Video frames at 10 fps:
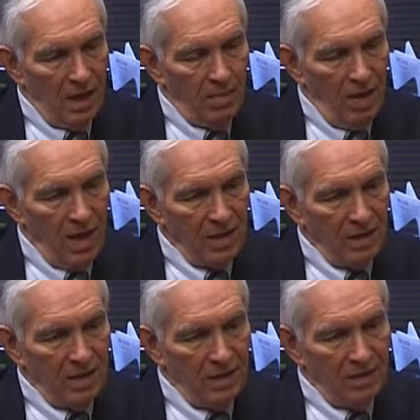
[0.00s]
back
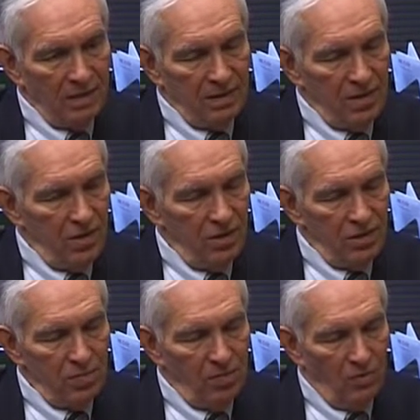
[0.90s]

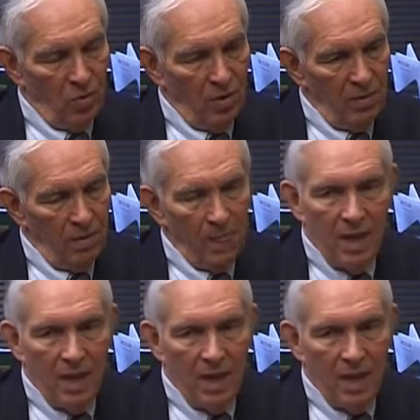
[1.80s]
years before,